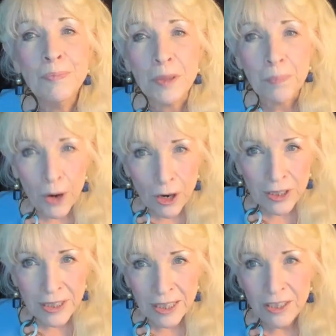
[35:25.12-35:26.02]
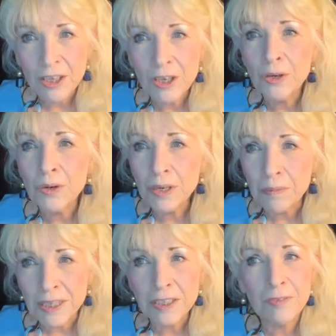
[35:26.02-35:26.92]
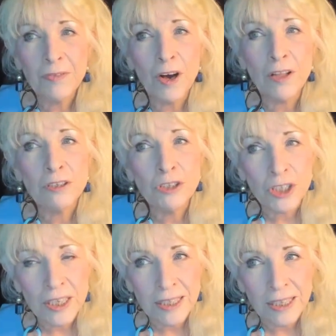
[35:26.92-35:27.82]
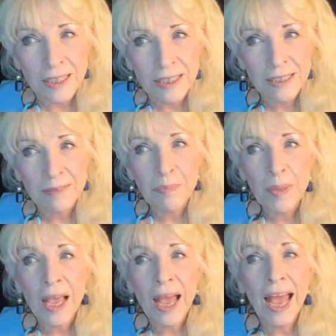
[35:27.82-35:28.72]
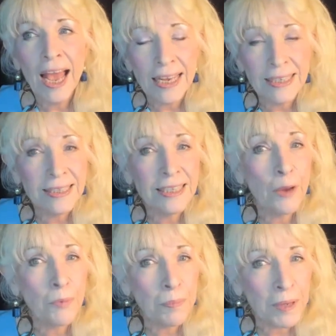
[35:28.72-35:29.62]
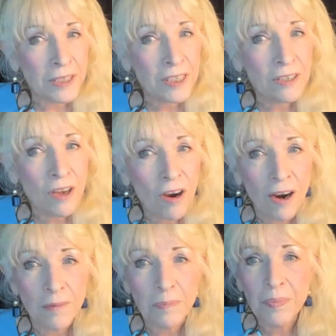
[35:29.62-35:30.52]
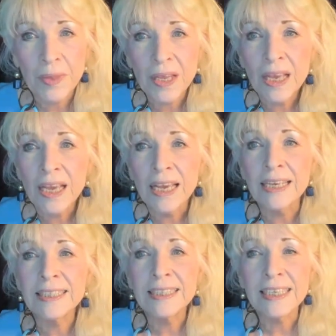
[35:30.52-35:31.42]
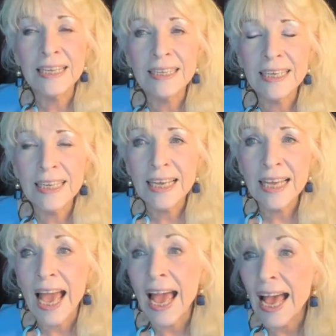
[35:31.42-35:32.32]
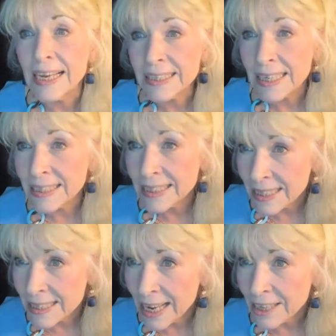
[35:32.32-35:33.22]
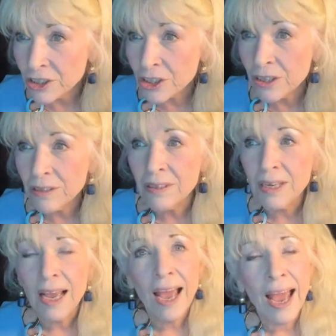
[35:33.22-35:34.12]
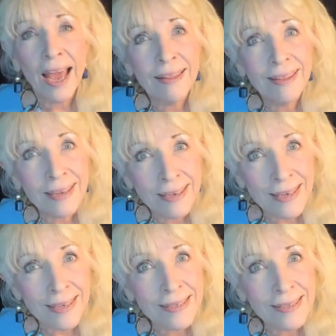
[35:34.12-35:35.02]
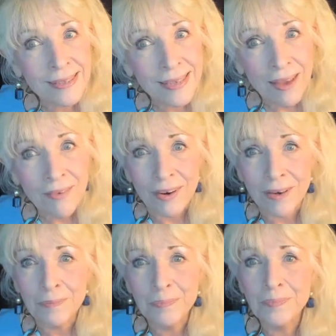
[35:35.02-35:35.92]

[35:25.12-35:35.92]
The person who commits to follow Jesus has a repentant heart. He has seen that he has a sin nature and that he needs a Savior.